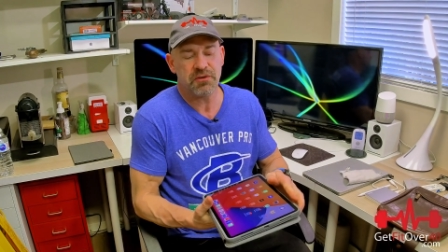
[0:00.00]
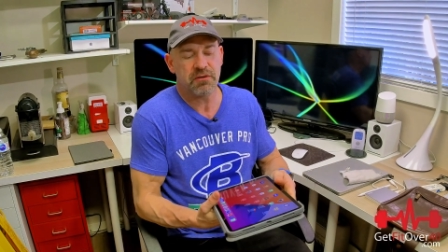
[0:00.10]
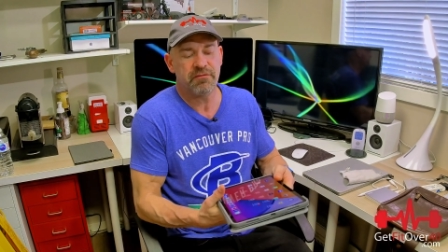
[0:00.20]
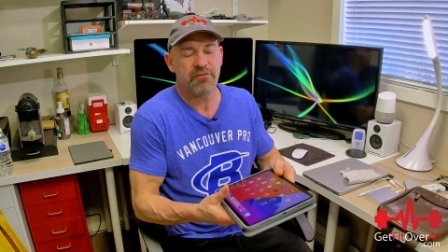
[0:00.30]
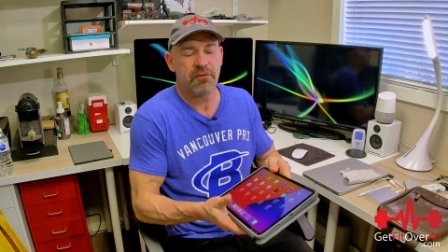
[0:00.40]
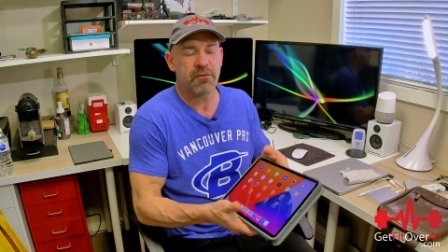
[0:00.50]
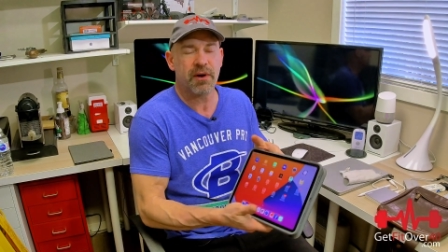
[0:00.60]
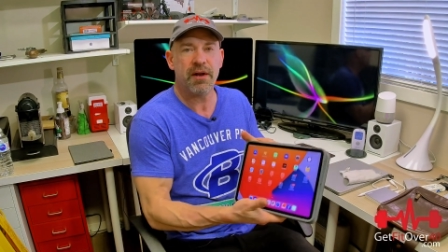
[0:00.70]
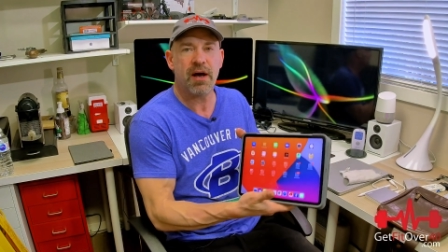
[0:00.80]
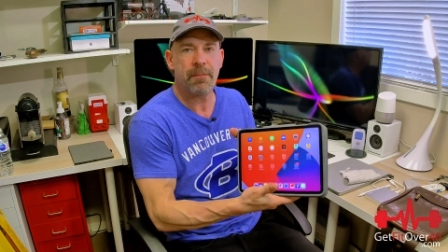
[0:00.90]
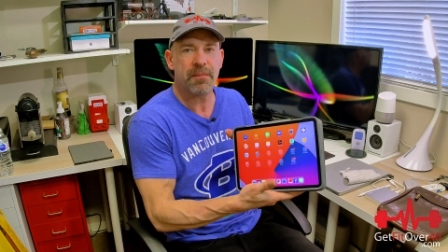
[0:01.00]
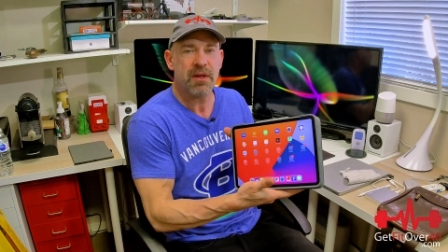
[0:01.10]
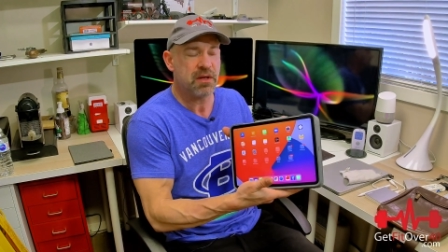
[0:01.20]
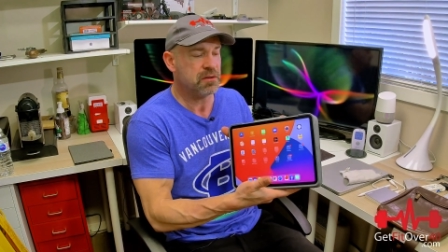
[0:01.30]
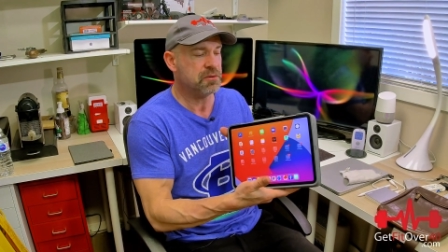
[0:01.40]
You can fold it right up,
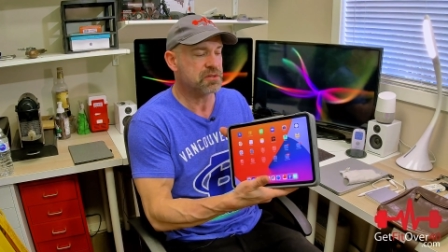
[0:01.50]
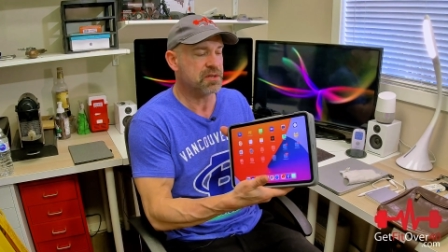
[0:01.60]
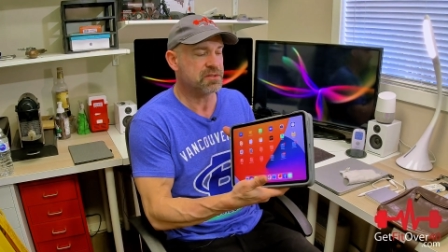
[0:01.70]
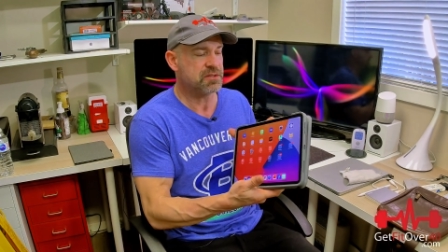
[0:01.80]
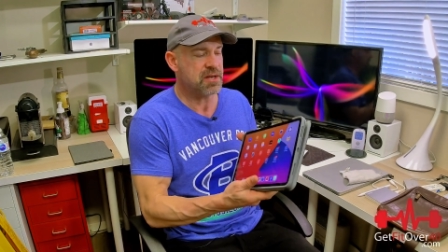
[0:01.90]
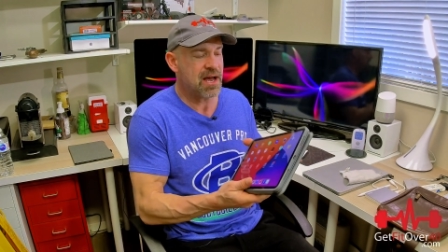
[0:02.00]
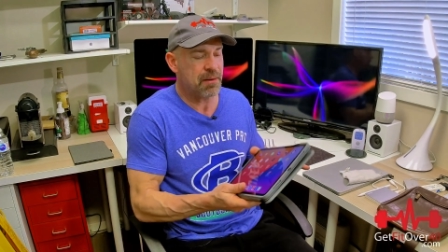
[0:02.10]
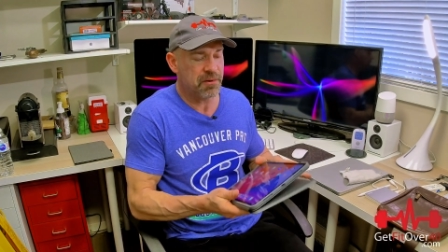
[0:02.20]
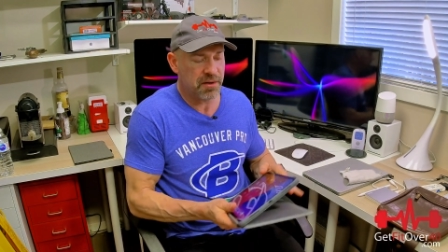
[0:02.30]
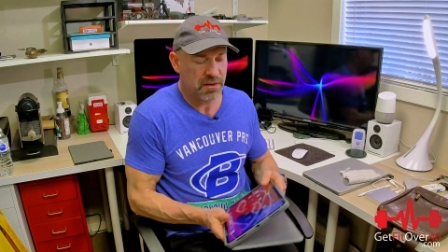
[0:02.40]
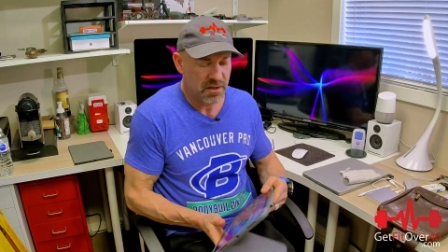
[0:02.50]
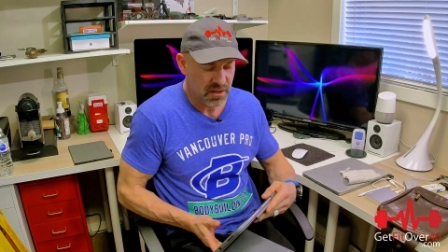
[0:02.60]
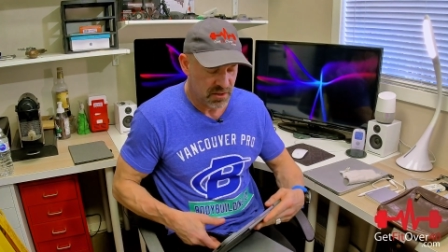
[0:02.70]
use it as a tablet.